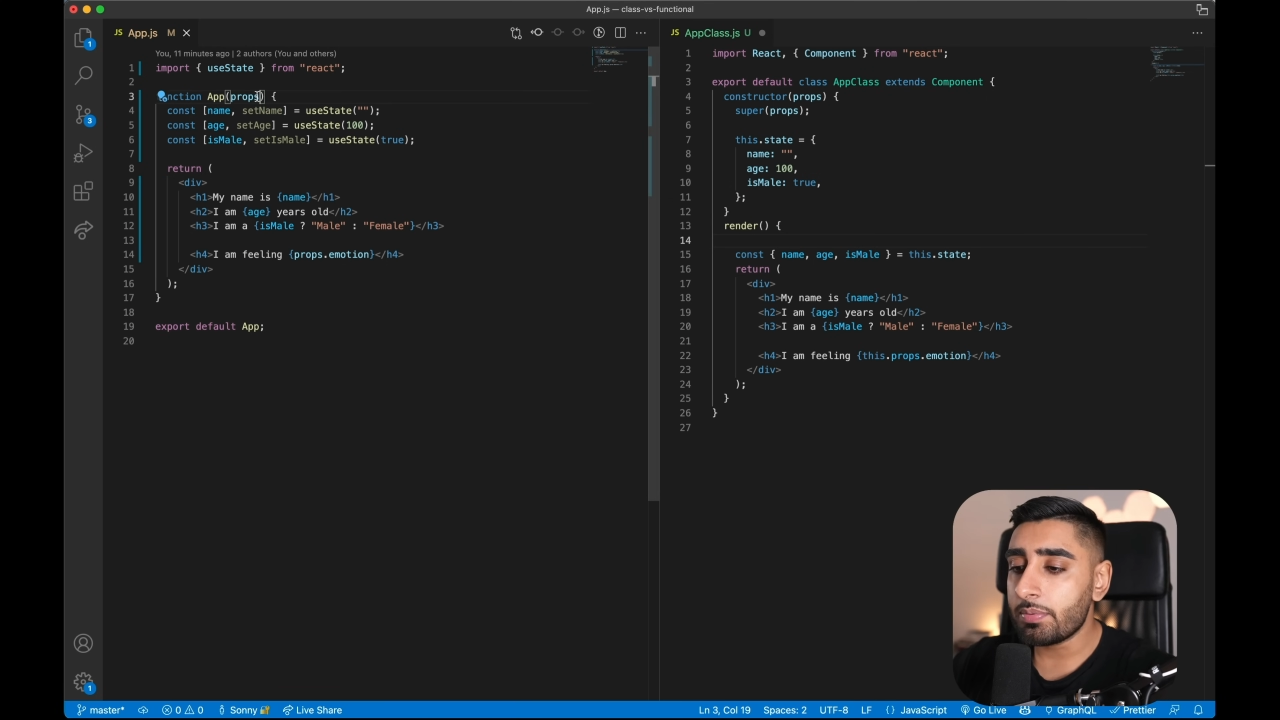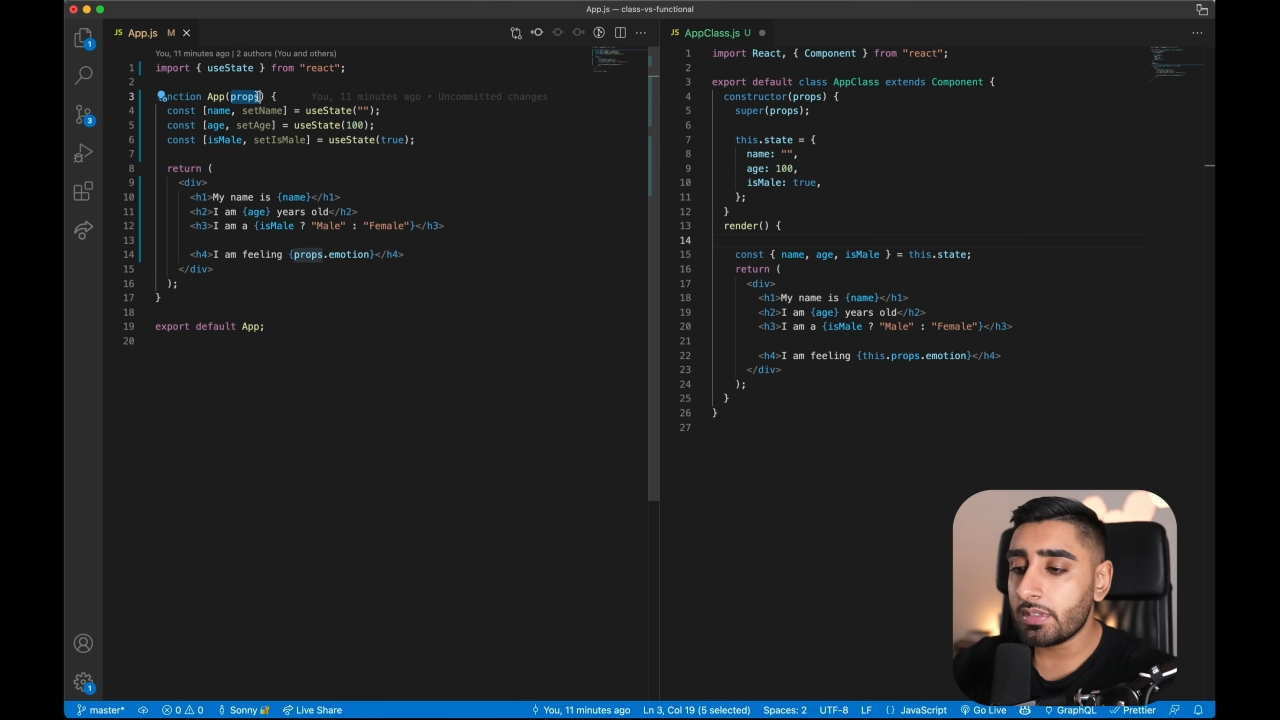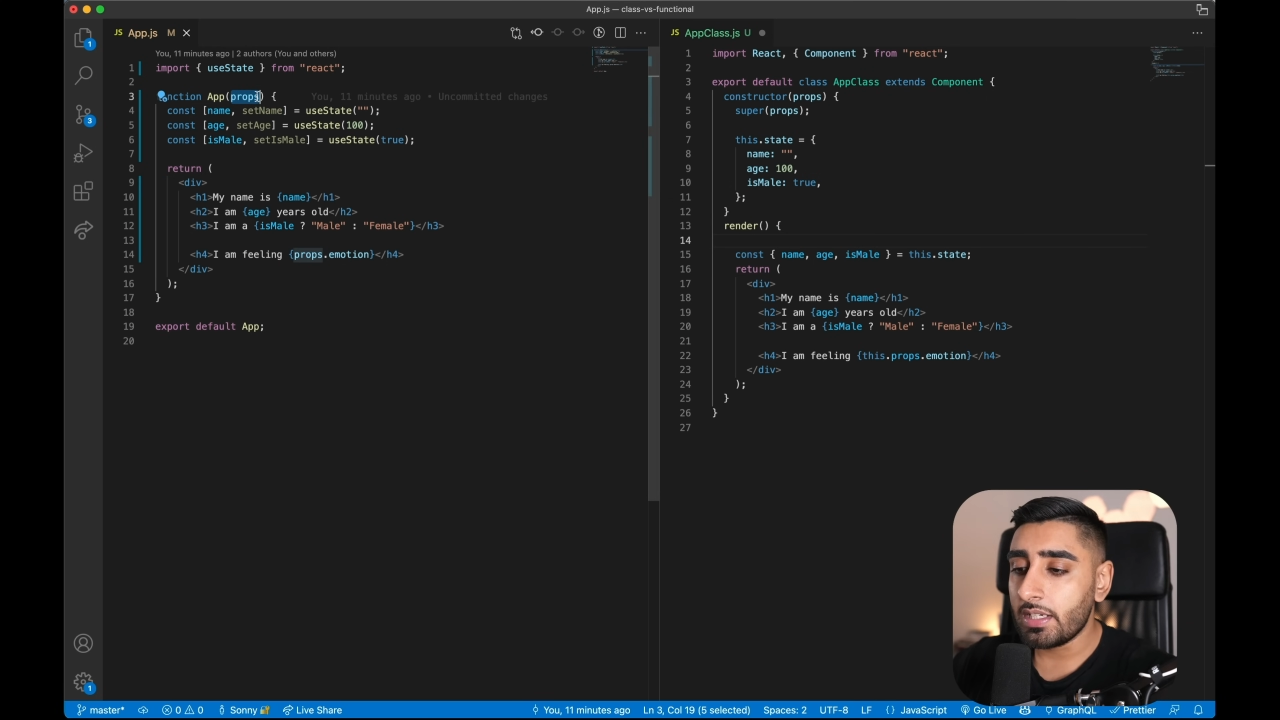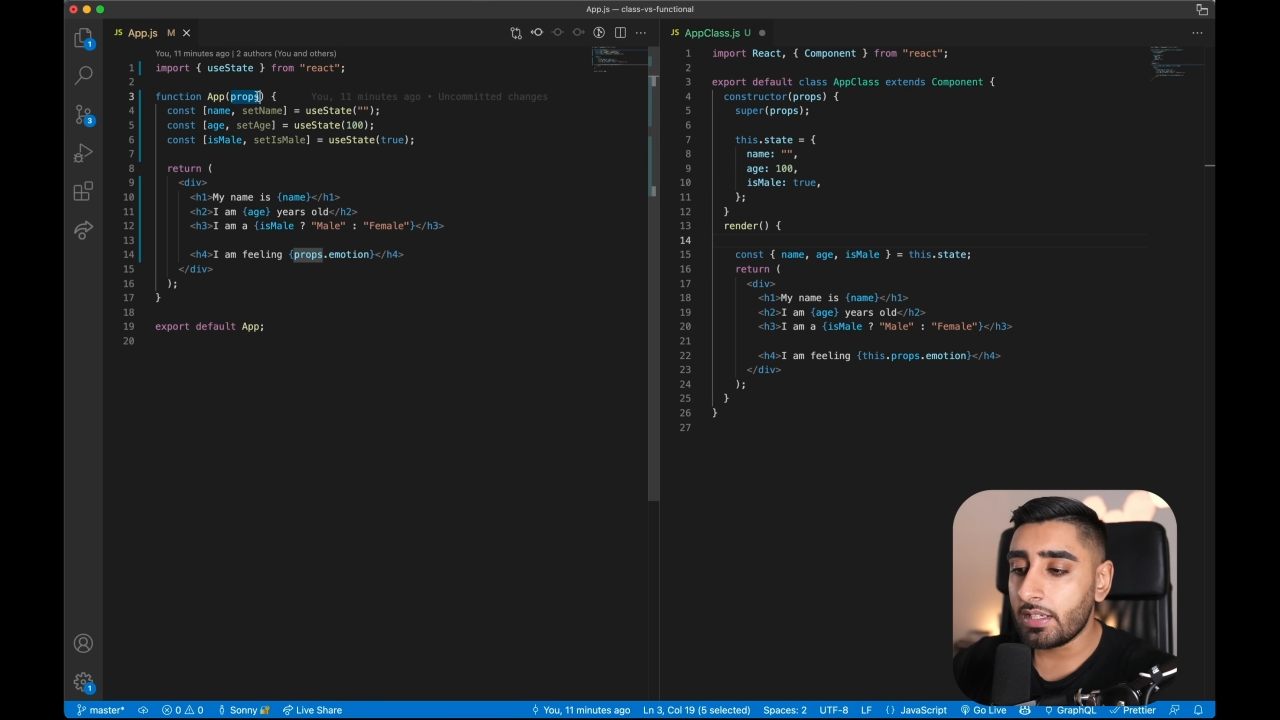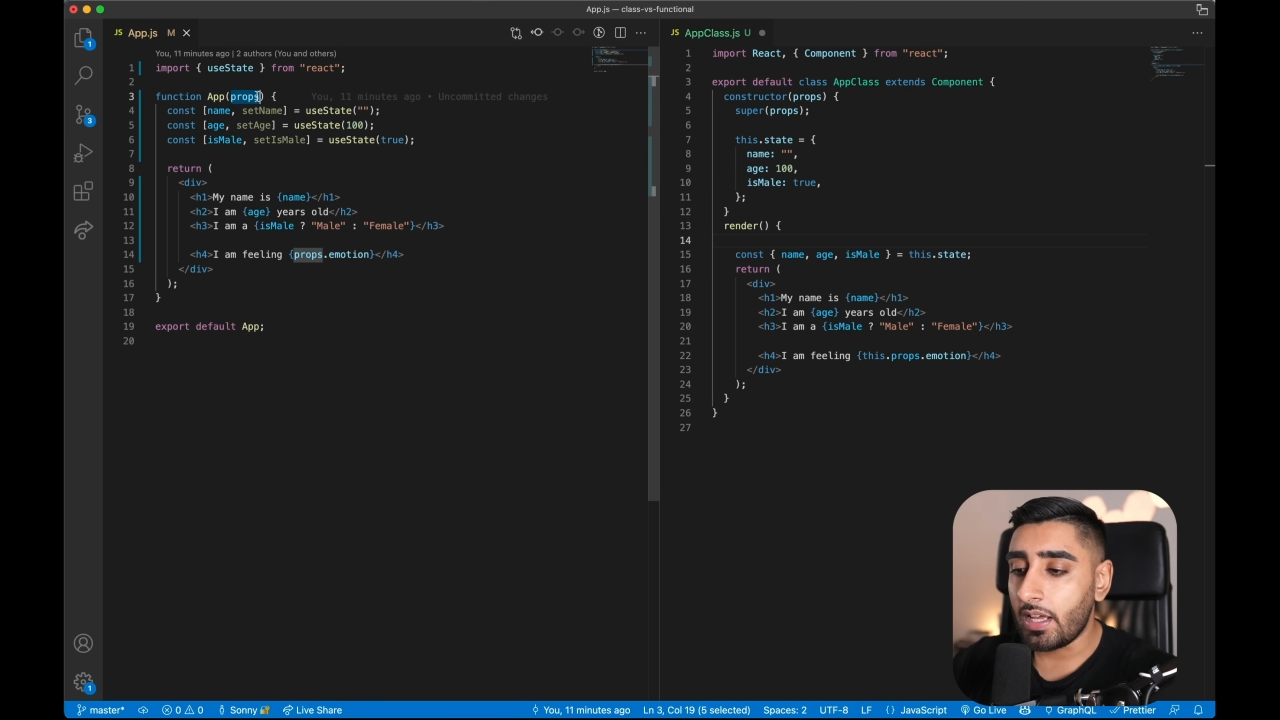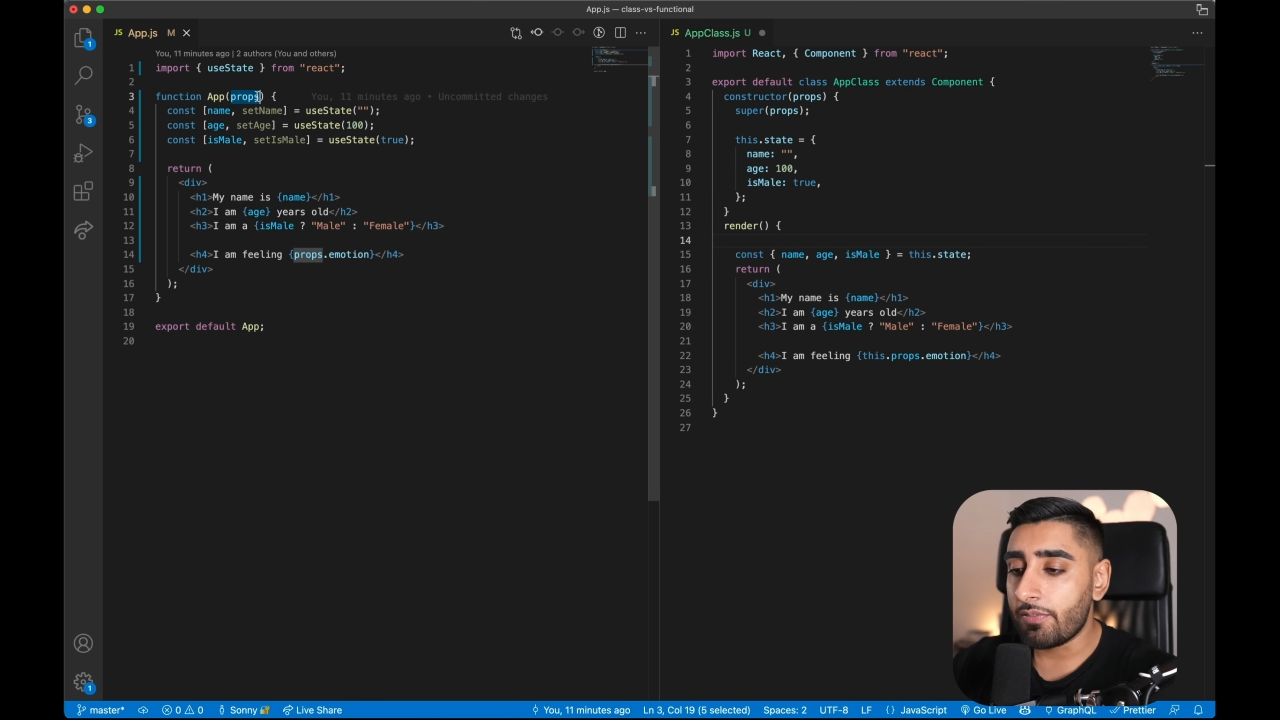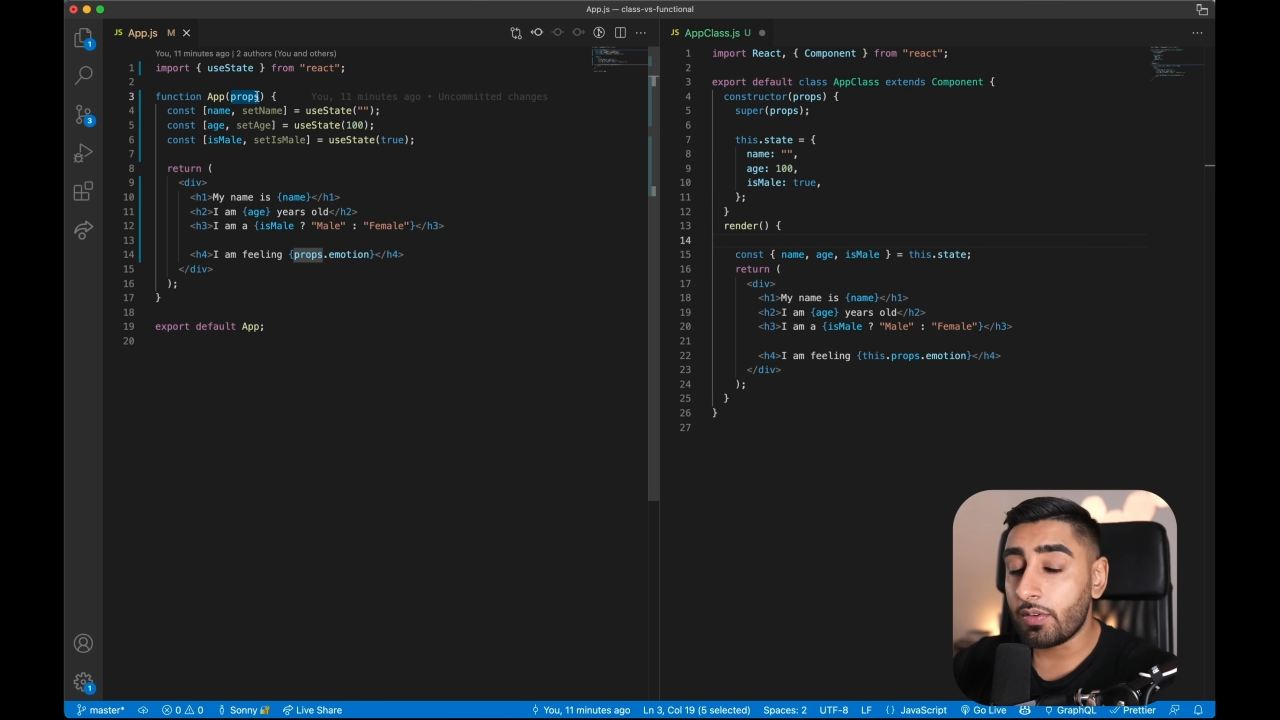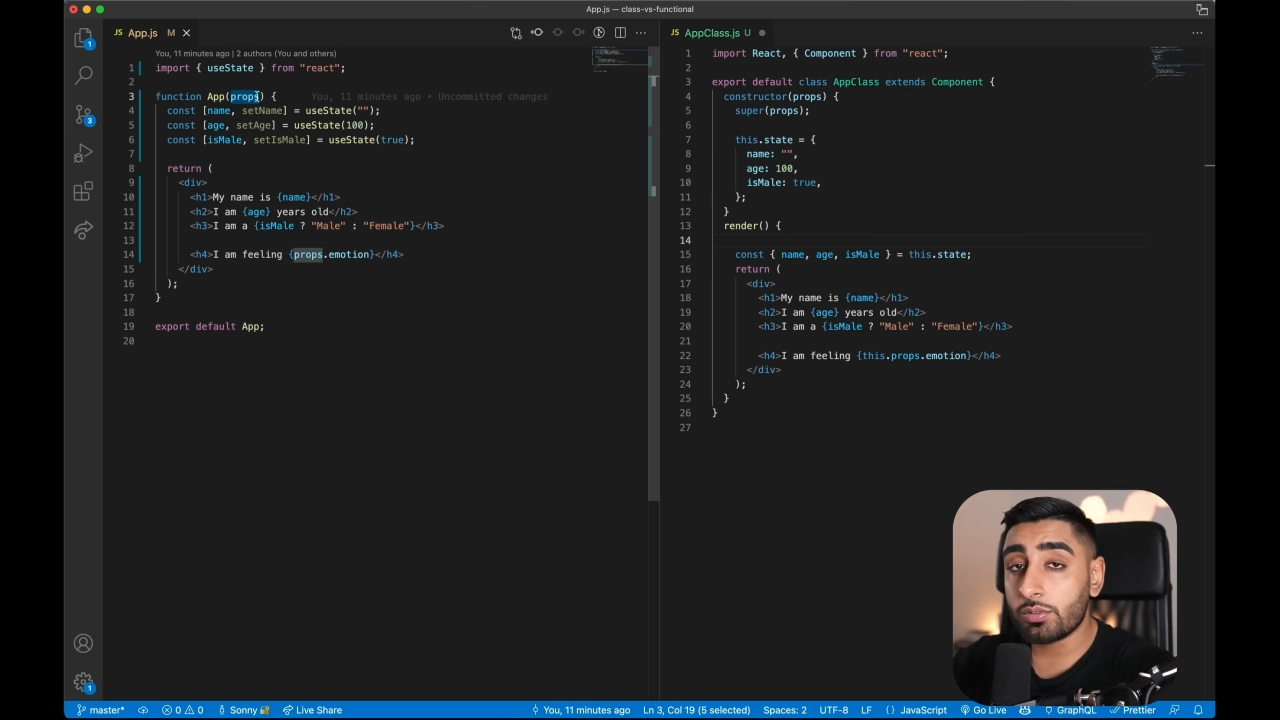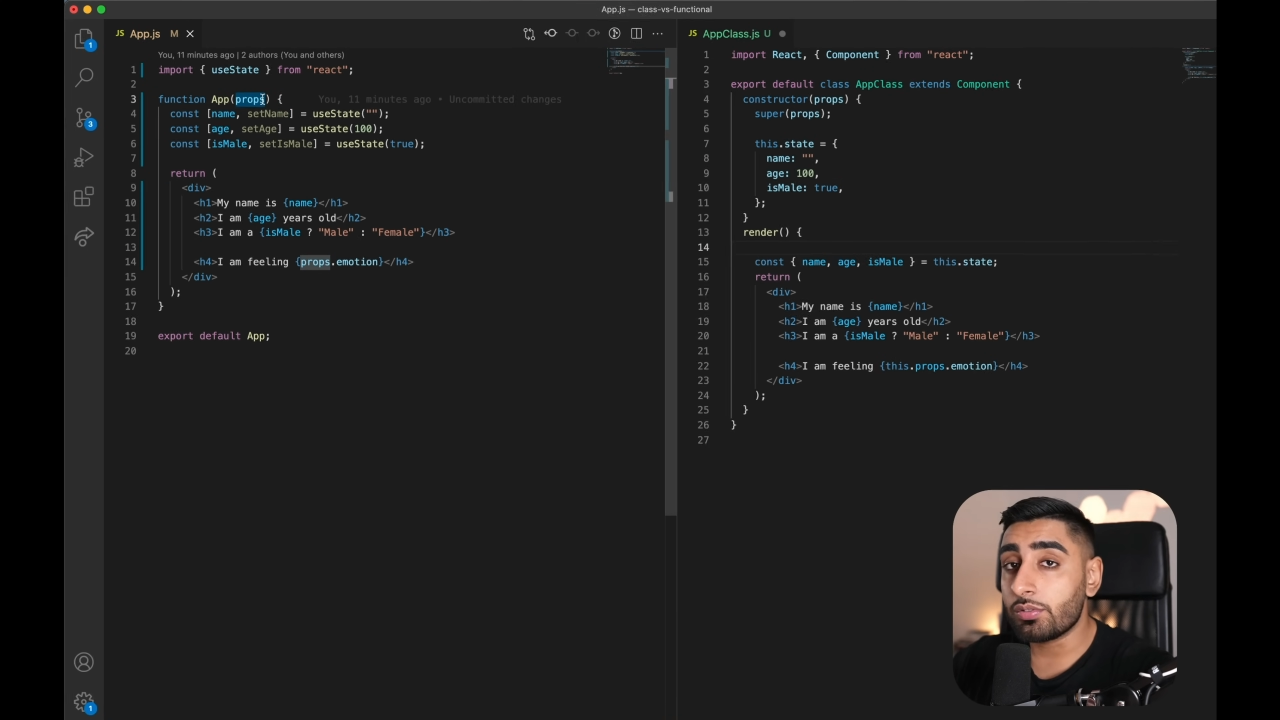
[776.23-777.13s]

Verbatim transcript: in a functional